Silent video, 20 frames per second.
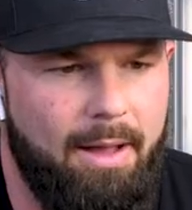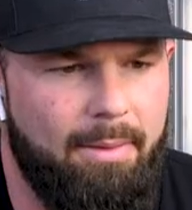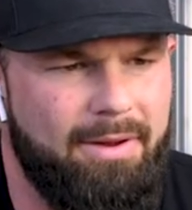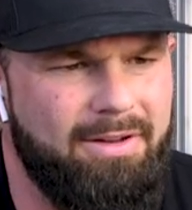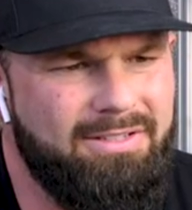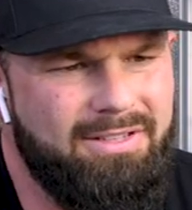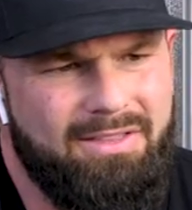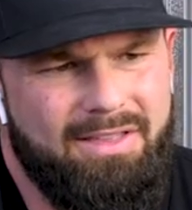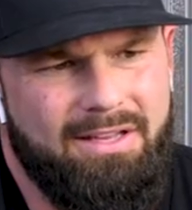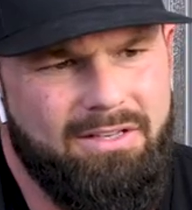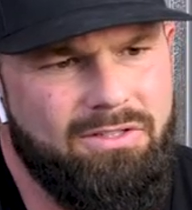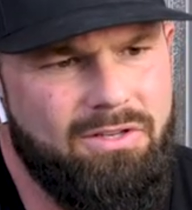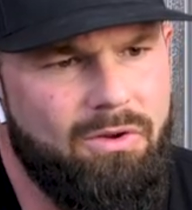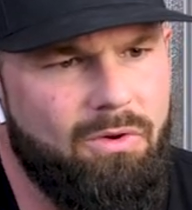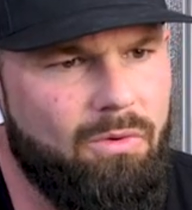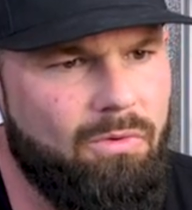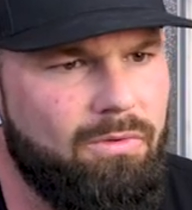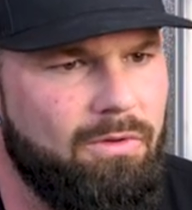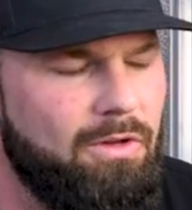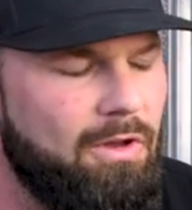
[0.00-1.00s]
Here's the thing
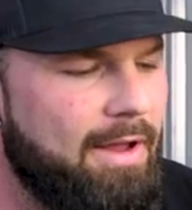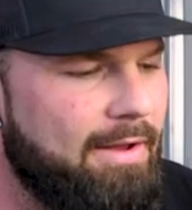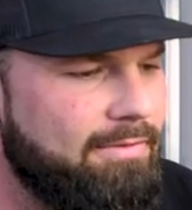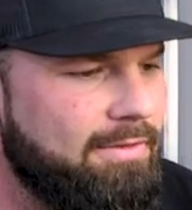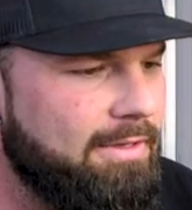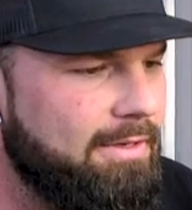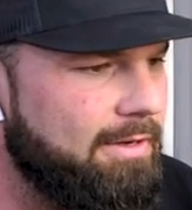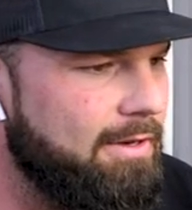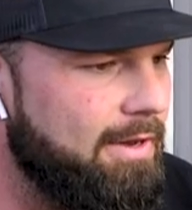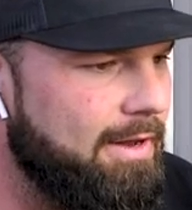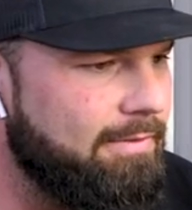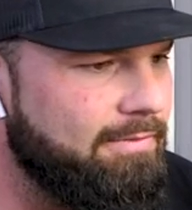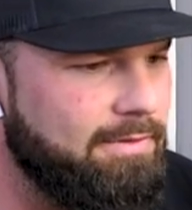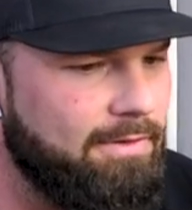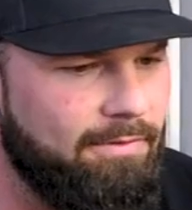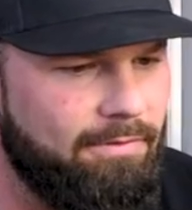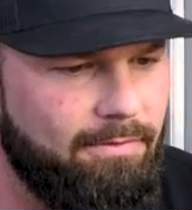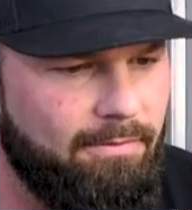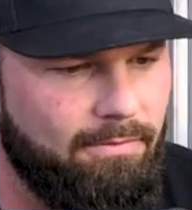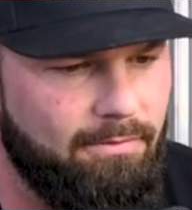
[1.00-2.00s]
too, you have
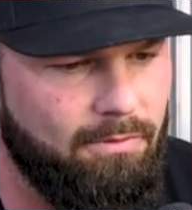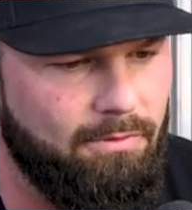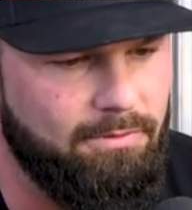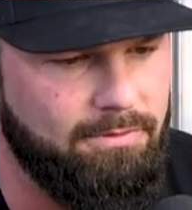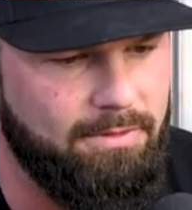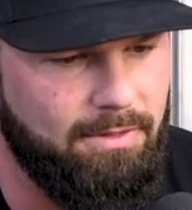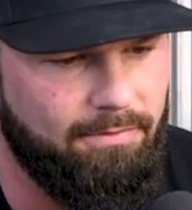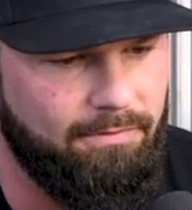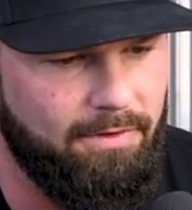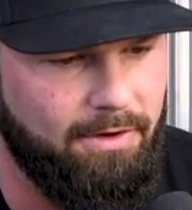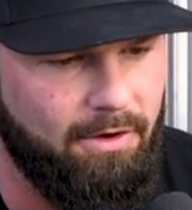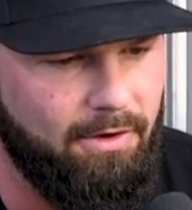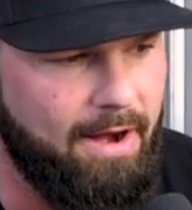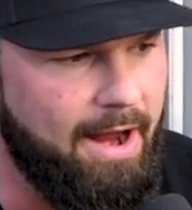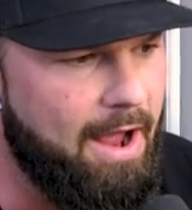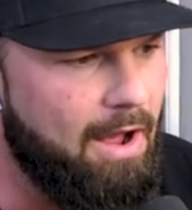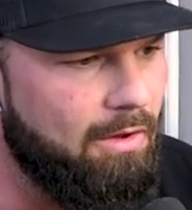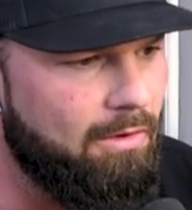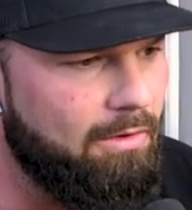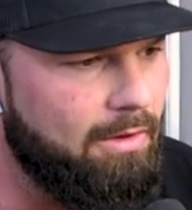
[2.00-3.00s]
to figure
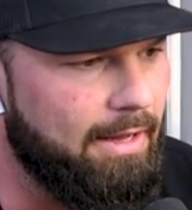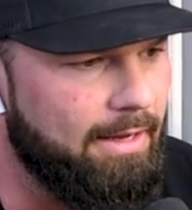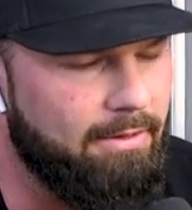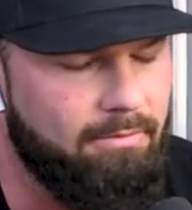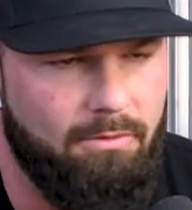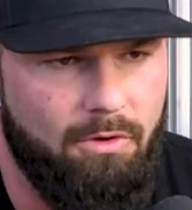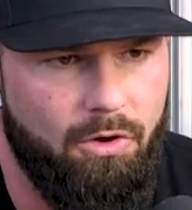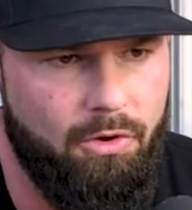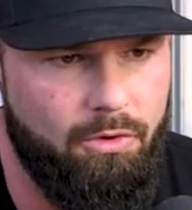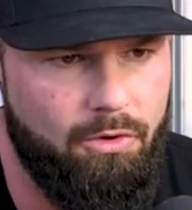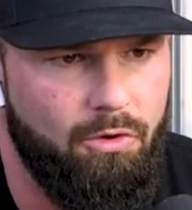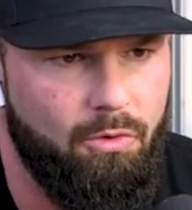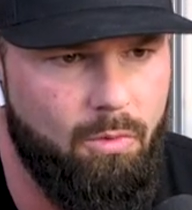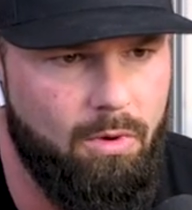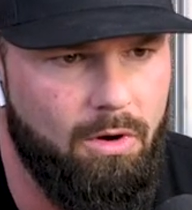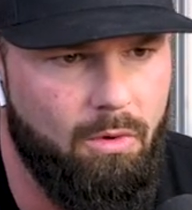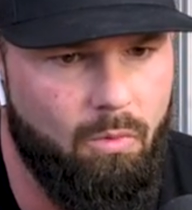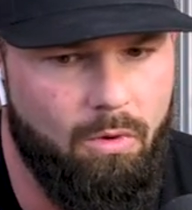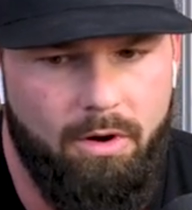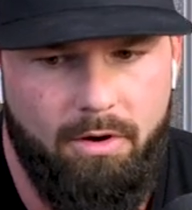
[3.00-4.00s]
out, like, who do you
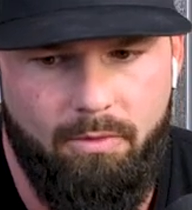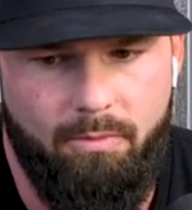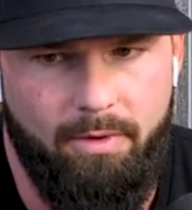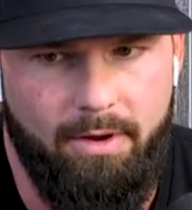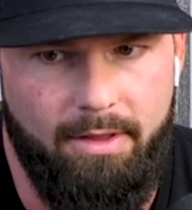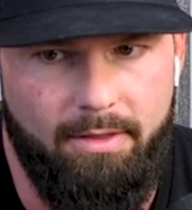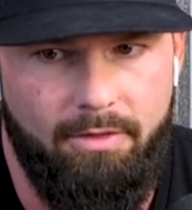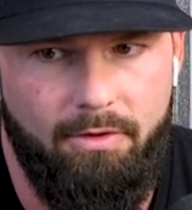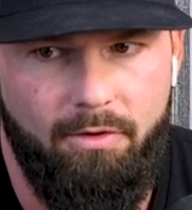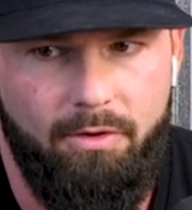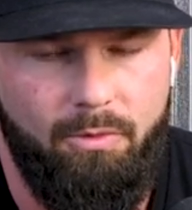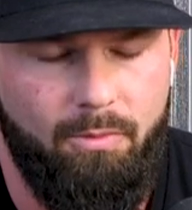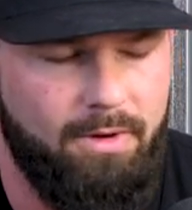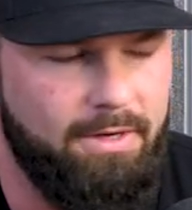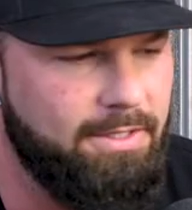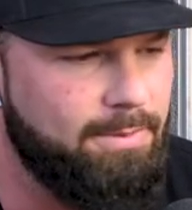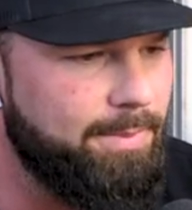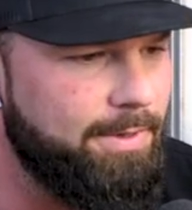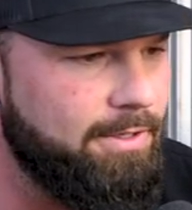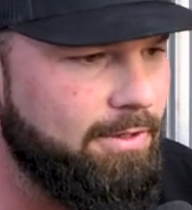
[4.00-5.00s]
want to work with? Who do you
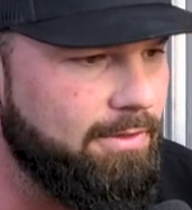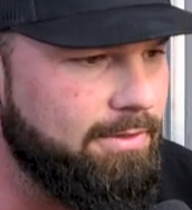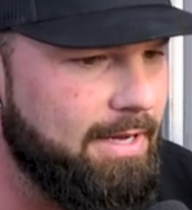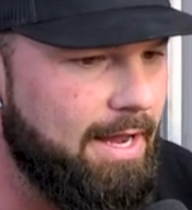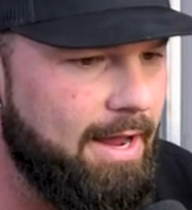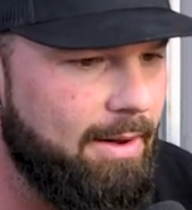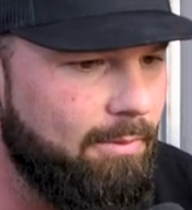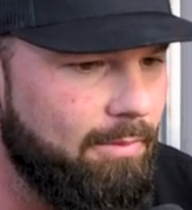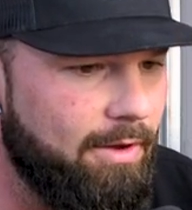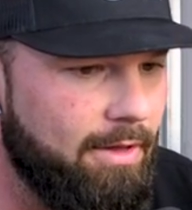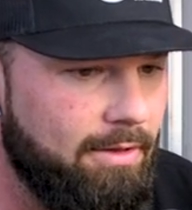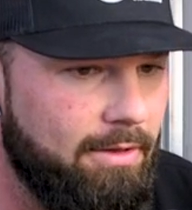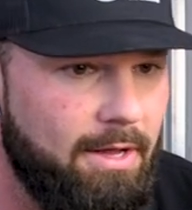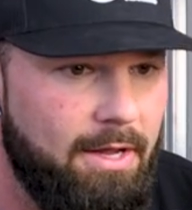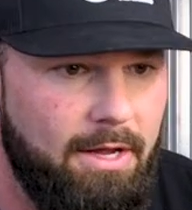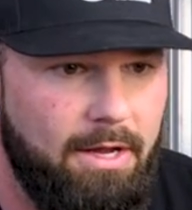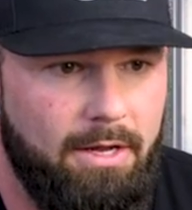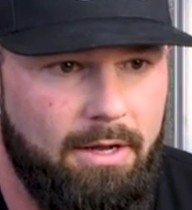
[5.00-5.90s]
want to spend your time with?